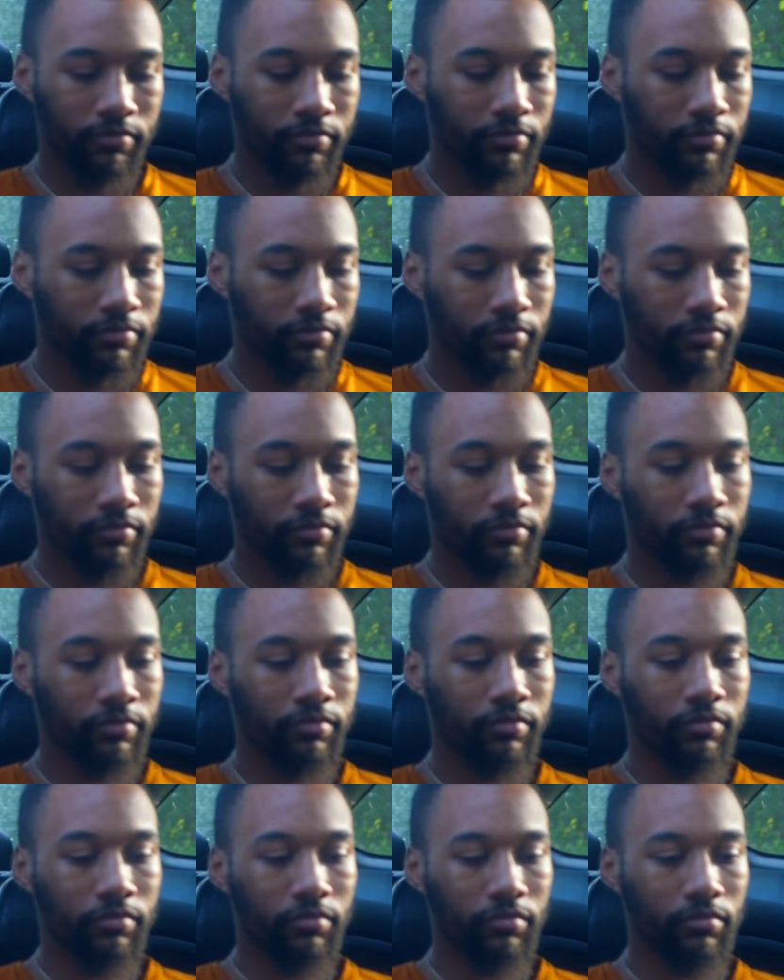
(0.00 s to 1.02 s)

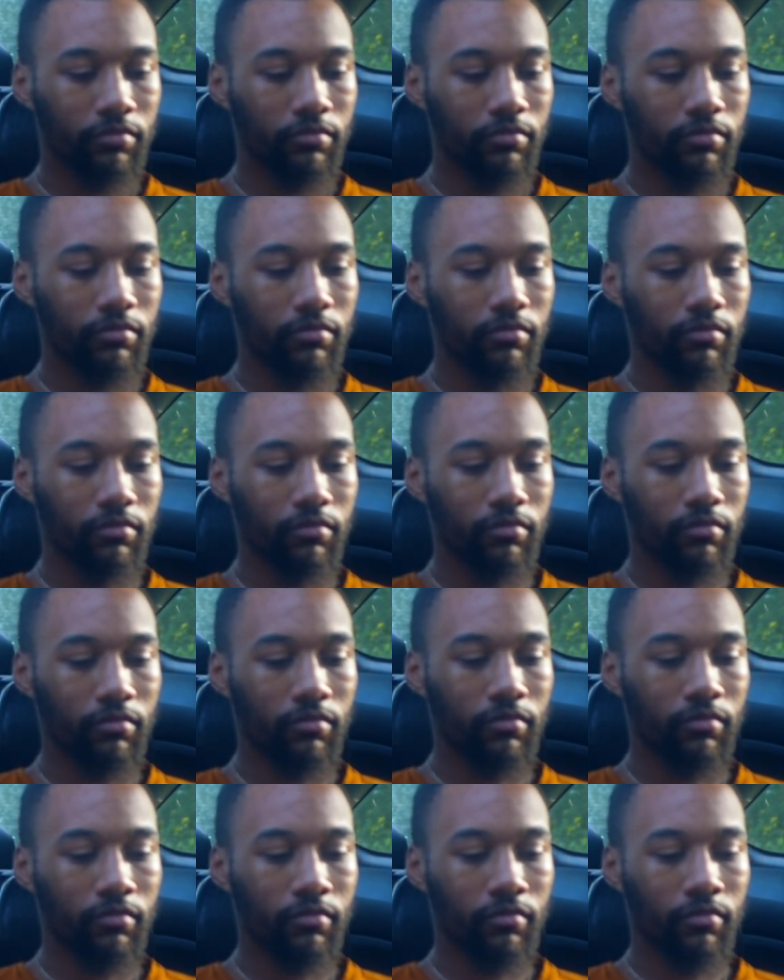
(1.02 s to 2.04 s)

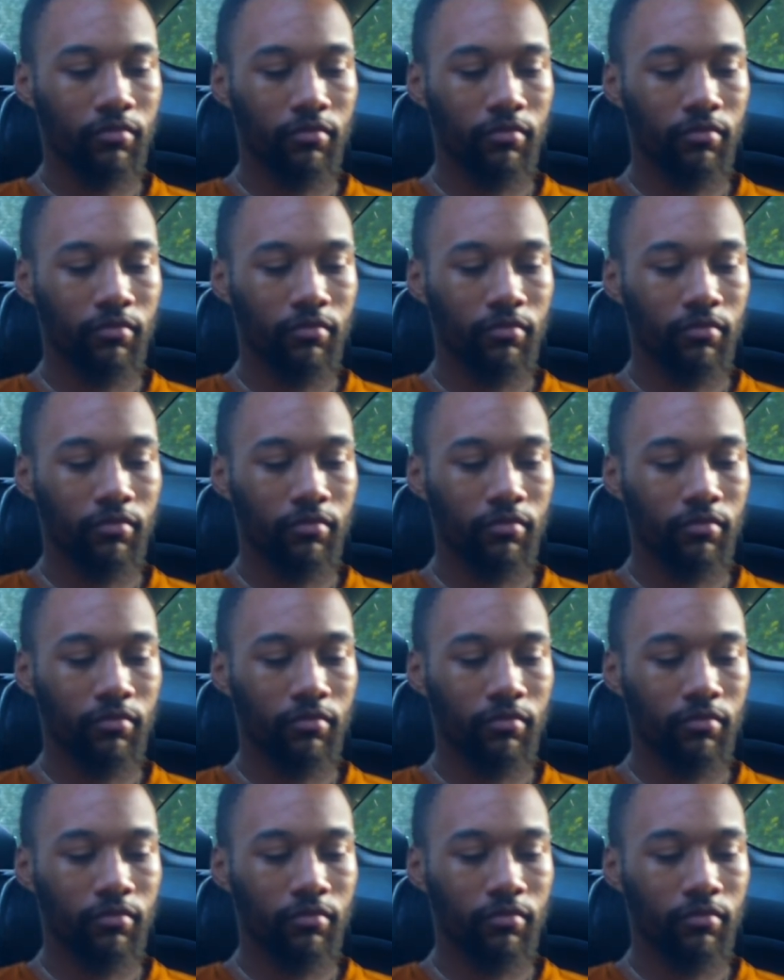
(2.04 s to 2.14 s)
The person shown says nothing.